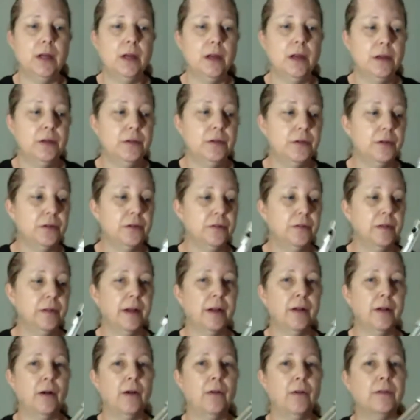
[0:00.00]
You can do
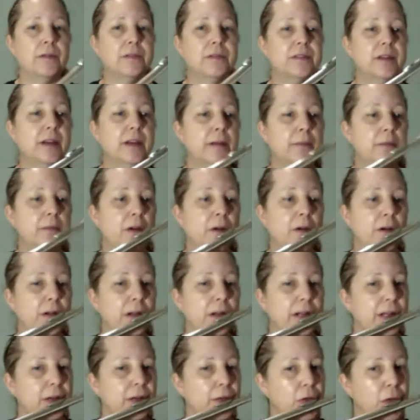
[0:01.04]
that all on the same note,
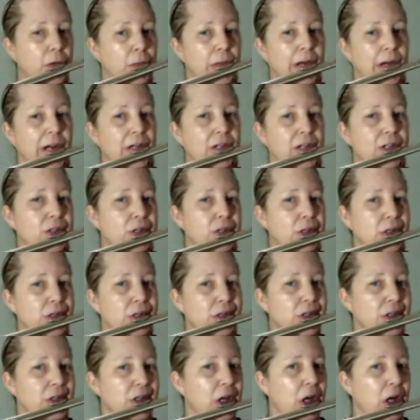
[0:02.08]
like if you're practicing your
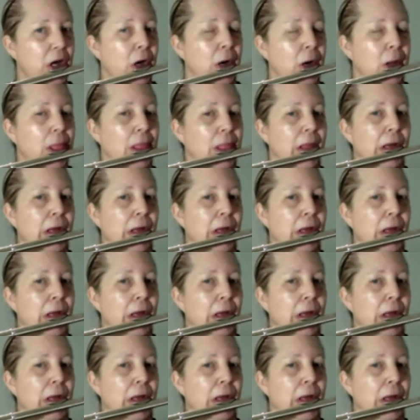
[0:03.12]
scale.